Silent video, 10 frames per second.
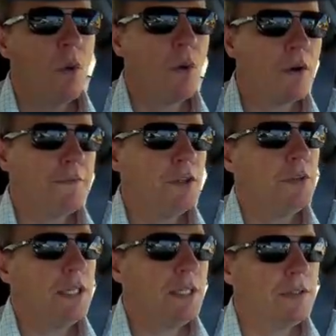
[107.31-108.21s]
or if
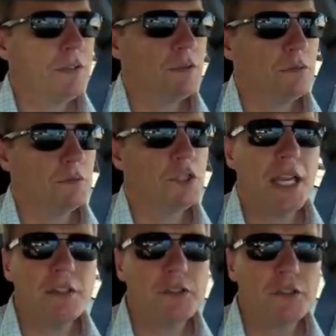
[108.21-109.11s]
you need to
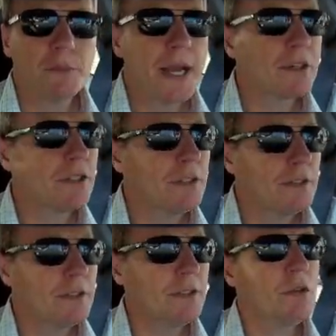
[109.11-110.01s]
change
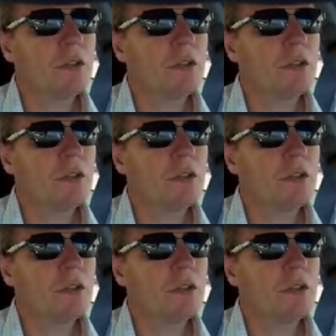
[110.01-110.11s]
directions,